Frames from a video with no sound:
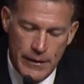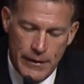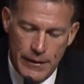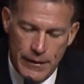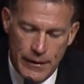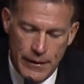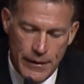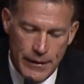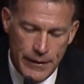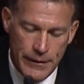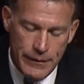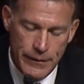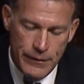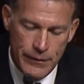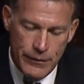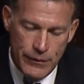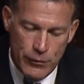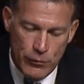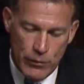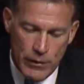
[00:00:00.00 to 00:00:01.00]

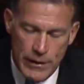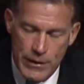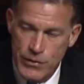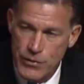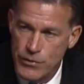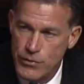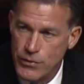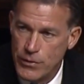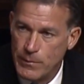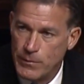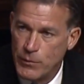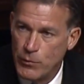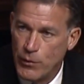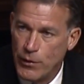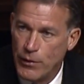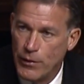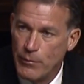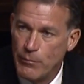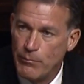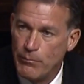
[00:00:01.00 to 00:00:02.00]
the relationships with
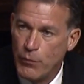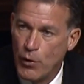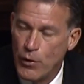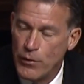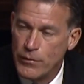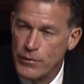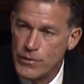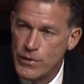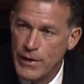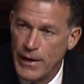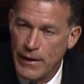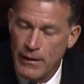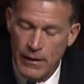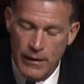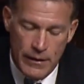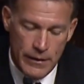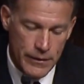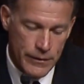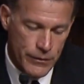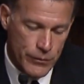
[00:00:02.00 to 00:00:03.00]
our partners and
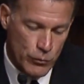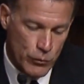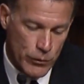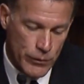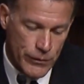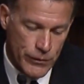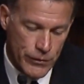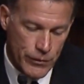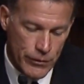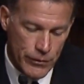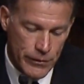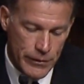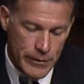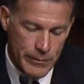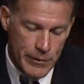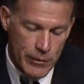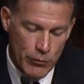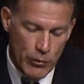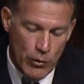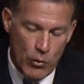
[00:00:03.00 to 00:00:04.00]
allies will certainly
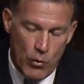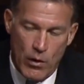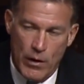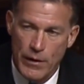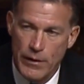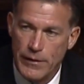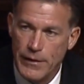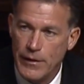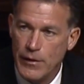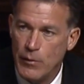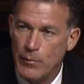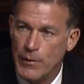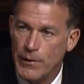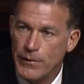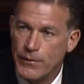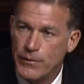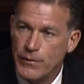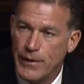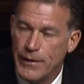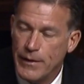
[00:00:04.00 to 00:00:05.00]
be required to help
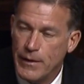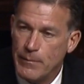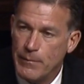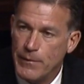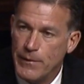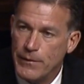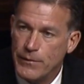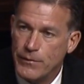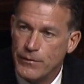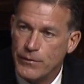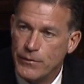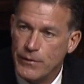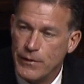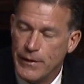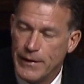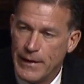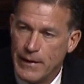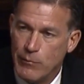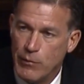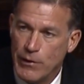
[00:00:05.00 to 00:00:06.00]
us set up this
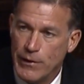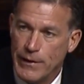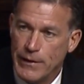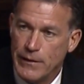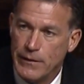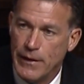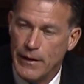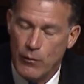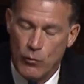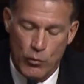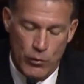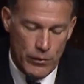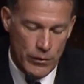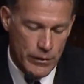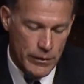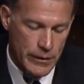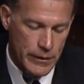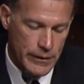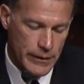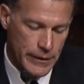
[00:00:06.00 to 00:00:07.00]
enabling
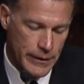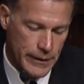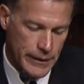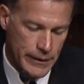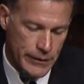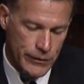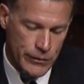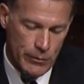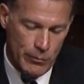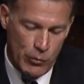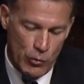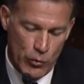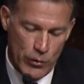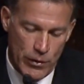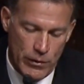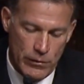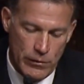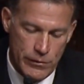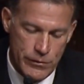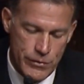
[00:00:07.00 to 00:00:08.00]
network and support
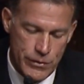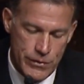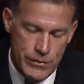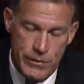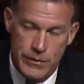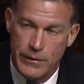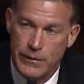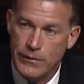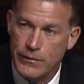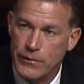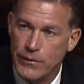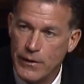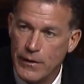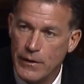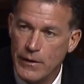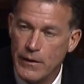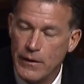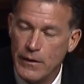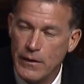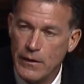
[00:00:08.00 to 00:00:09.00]
our logistics
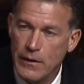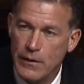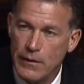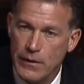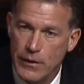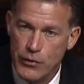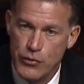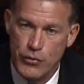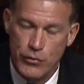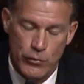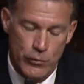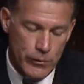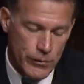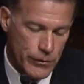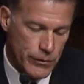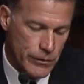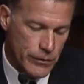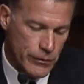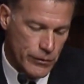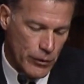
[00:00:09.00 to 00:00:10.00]

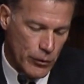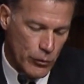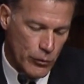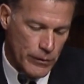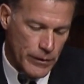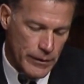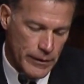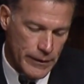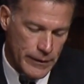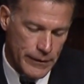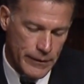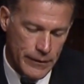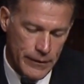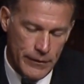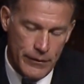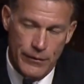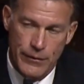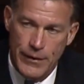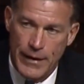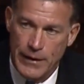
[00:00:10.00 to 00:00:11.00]
issues. So
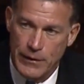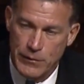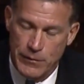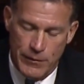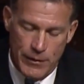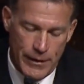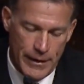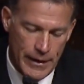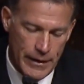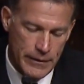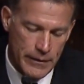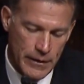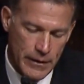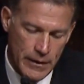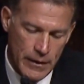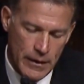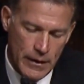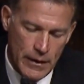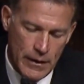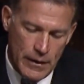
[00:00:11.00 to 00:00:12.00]
thanks for that.
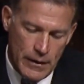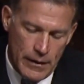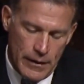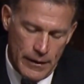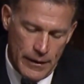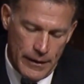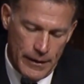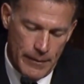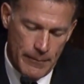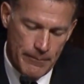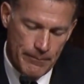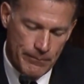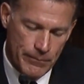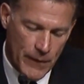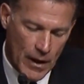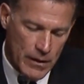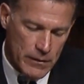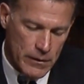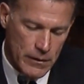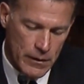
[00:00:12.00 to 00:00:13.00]

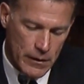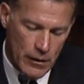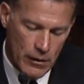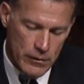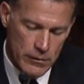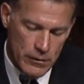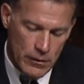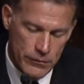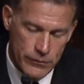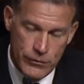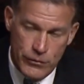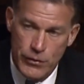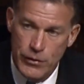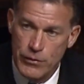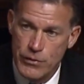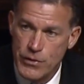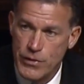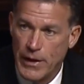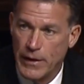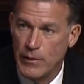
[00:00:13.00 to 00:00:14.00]
To
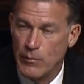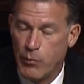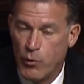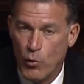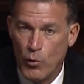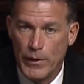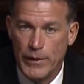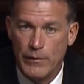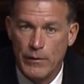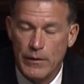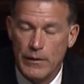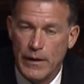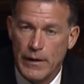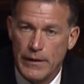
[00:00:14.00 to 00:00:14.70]
your second point,